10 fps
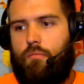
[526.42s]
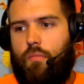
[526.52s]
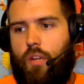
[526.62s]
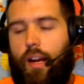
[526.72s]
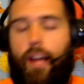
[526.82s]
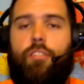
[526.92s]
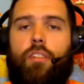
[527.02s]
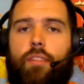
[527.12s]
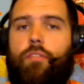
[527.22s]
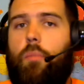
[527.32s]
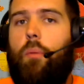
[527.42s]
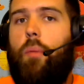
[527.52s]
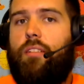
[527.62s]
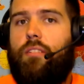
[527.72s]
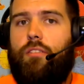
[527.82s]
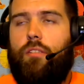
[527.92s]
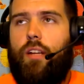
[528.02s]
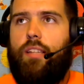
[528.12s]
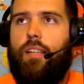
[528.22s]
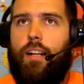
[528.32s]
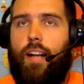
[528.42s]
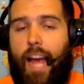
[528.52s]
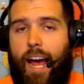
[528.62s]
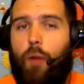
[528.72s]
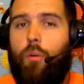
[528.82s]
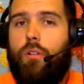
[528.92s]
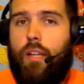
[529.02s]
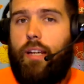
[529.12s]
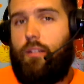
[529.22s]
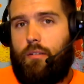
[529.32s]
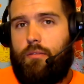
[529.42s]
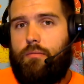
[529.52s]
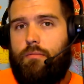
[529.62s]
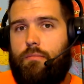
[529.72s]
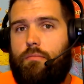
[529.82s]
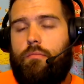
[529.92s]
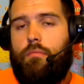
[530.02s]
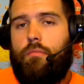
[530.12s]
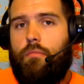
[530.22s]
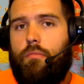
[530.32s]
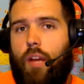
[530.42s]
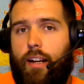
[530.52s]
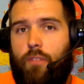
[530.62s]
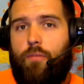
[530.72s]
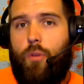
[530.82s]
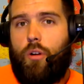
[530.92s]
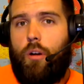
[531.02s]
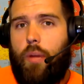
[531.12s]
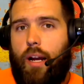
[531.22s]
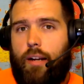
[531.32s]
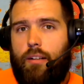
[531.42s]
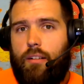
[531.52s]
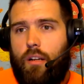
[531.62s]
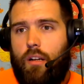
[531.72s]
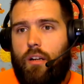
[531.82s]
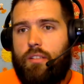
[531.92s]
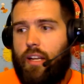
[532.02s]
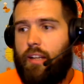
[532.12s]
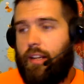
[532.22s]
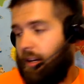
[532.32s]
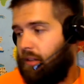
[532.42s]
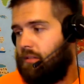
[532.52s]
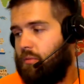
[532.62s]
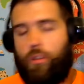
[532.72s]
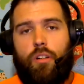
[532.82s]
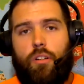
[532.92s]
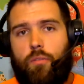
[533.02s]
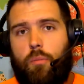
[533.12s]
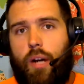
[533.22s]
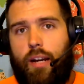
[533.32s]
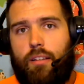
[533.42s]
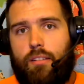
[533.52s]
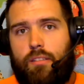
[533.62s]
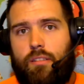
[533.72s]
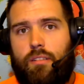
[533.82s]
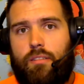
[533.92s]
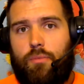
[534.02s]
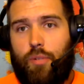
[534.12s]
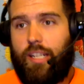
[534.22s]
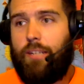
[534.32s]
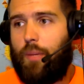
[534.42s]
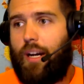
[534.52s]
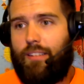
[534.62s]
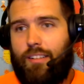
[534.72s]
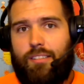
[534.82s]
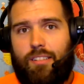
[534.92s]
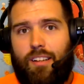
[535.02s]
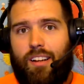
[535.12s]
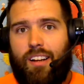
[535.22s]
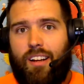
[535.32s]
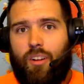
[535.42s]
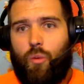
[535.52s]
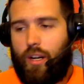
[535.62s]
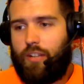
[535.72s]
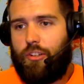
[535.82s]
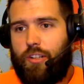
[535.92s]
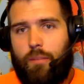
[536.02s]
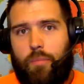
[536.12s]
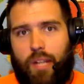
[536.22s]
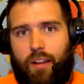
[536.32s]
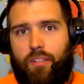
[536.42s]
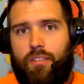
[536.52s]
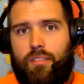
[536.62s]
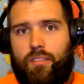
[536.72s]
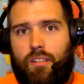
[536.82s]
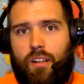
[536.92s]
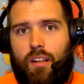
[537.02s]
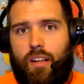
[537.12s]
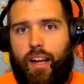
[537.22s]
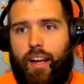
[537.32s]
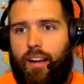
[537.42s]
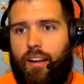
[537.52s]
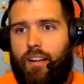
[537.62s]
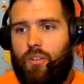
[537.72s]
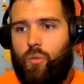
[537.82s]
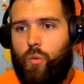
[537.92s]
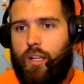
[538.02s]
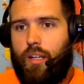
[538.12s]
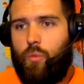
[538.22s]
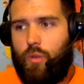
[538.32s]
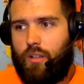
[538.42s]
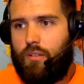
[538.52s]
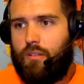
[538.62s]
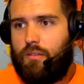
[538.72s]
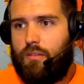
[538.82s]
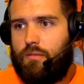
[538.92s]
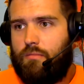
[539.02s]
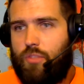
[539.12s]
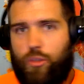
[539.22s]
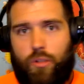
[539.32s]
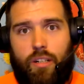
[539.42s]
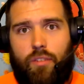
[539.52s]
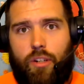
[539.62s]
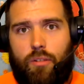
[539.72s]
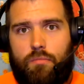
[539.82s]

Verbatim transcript: I actually left them a message. And then an hour later, I got a phone call back saying, Yeah, we're looking for pilots. We need pilots. Why don't you come down and we will do an interview?